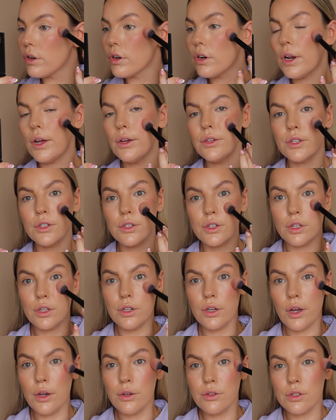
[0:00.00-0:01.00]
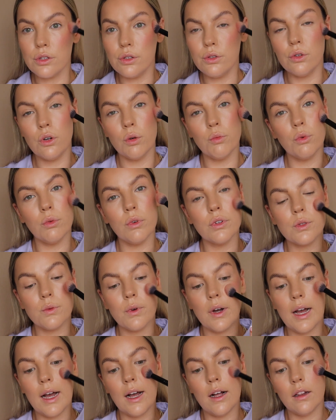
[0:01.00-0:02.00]
closer to the nose than normal as
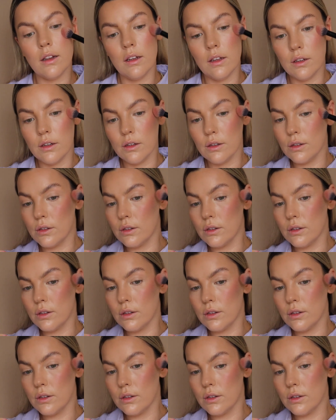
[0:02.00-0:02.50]
well.